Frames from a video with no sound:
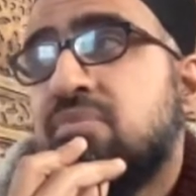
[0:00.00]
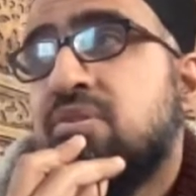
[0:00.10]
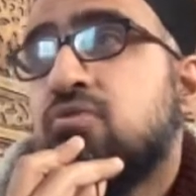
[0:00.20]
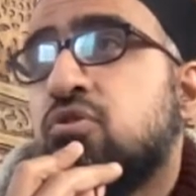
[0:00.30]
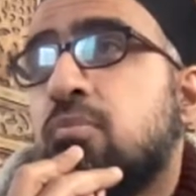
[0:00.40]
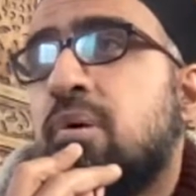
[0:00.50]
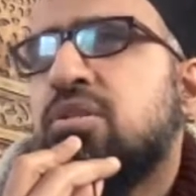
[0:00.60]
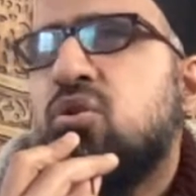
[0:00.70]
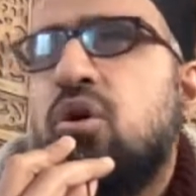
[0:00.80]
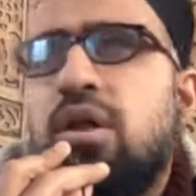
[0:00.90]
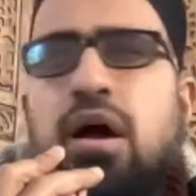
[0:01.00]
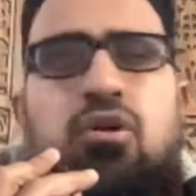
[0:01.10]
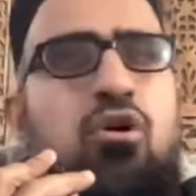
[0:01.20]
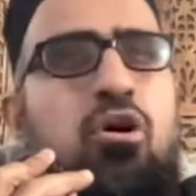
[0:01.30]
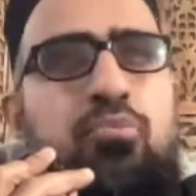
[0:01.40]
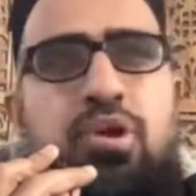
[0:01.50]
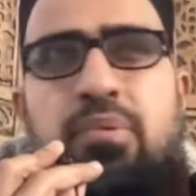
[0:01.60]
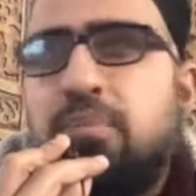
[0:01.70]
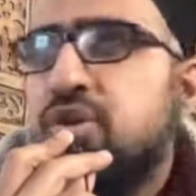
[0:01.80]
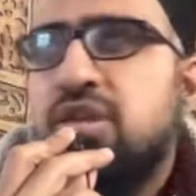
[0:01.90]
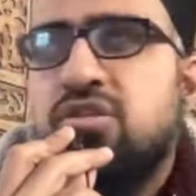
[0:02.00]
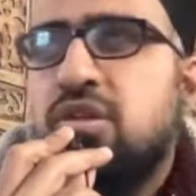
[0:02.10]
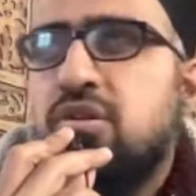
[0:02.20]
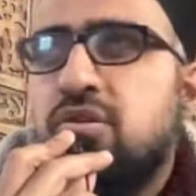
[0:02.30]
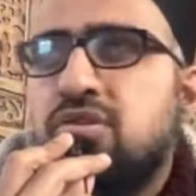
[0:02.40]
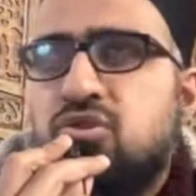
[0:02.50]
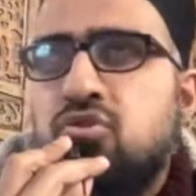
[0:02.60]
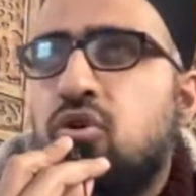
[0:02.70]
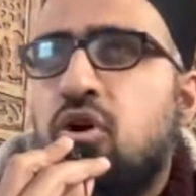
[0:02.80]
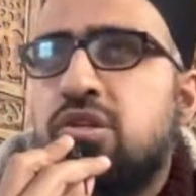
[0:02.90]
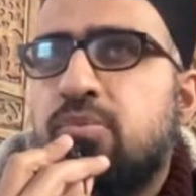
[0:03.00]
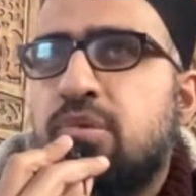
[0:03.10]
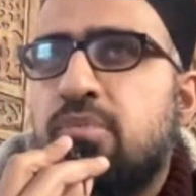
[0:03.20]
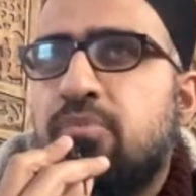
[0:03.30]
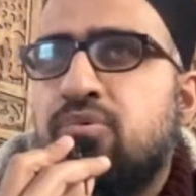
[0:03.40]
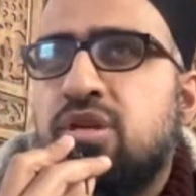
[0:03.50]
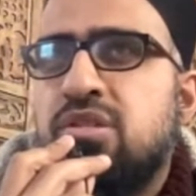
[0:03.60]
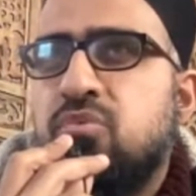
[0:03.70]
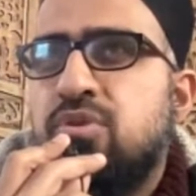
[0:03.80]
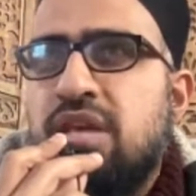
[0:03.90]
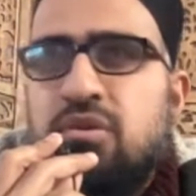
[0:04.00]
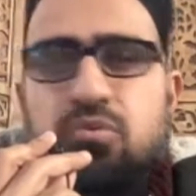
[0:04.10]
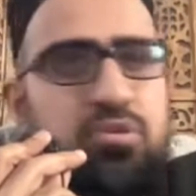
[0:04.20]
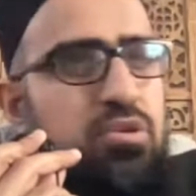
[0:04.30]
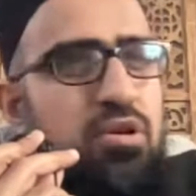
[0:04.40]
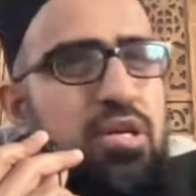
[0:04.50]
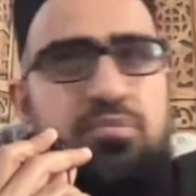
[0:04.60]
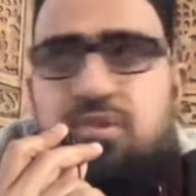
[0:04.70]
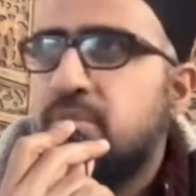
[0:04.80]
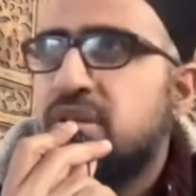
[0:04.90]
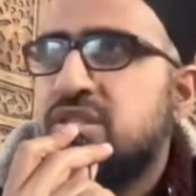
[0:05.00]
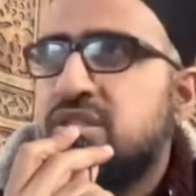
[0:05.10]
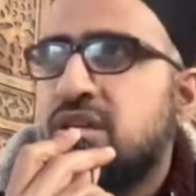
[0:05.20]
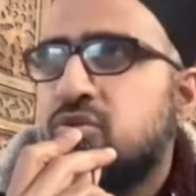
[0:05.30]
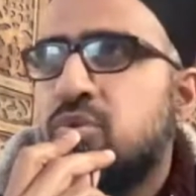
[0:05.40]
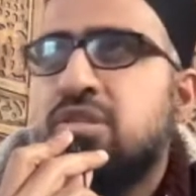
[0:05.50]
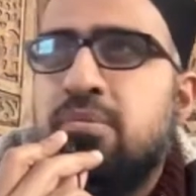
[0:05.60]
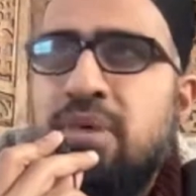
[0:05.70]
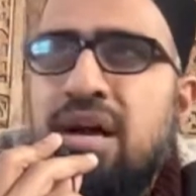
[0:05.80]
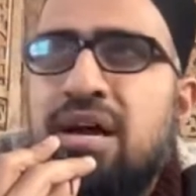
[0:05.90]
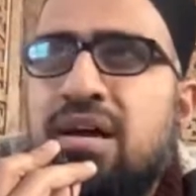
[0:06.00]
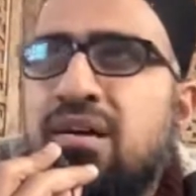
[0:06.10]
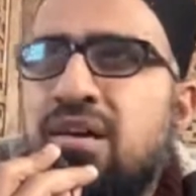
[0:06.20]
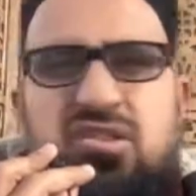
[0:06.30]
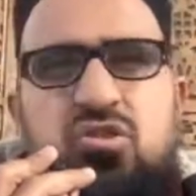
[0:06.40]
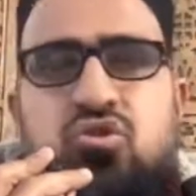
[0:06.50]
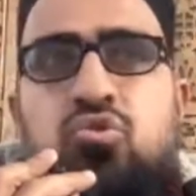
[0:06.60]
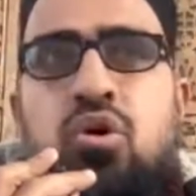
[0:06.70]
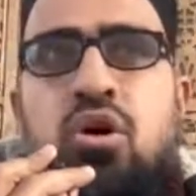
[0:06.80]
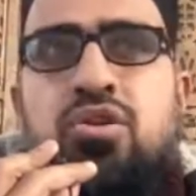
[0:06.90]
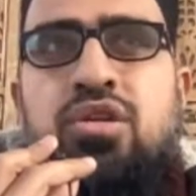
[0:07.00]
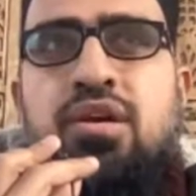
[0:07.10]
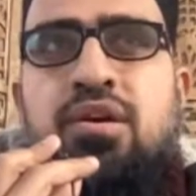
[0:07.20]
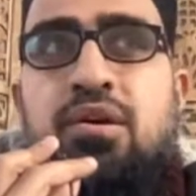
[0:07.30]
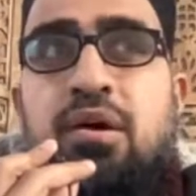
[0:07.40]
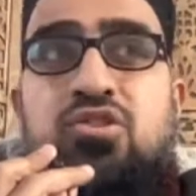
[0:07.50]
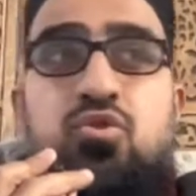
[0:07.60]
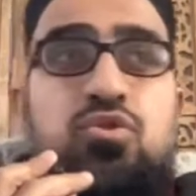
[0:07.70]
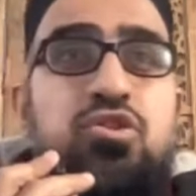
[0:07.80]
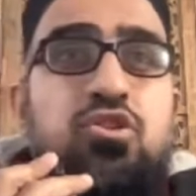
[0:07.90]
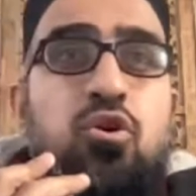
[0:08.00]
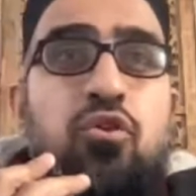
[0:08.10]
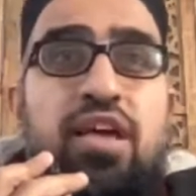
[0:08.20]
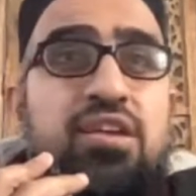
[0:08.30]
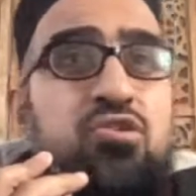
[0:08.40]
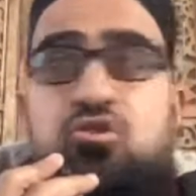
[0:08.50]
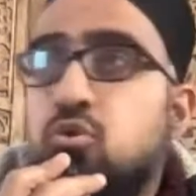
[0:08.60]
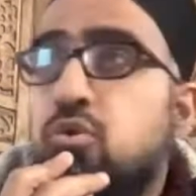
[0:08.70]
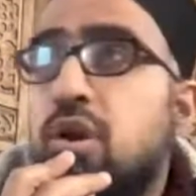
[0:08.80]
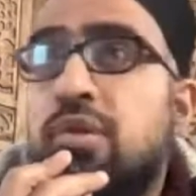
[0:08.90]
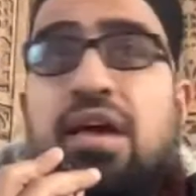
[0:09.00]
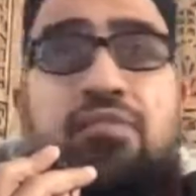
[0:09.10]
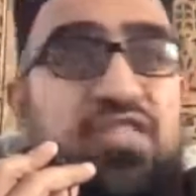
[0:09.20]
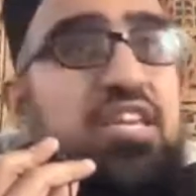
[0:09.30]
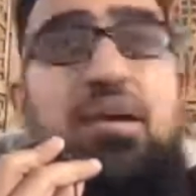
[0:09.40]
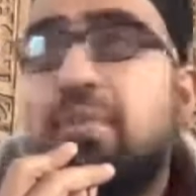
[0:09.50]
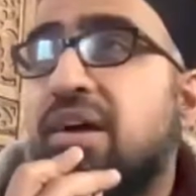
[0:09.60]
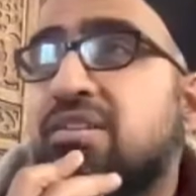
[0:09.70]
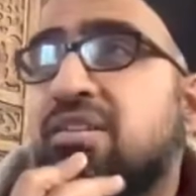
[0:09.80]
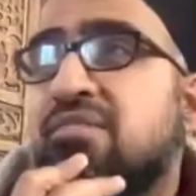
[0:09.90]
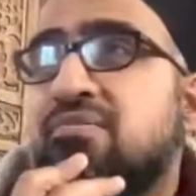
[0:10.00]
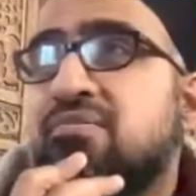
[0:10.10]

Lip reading: So someone might say, "Oh, I can't pray my prayers. It's too hard to pray my prayers in the masjid or with Jama'ah. It's just too hard." As soon as you go there, you're doing it without even thinking about it.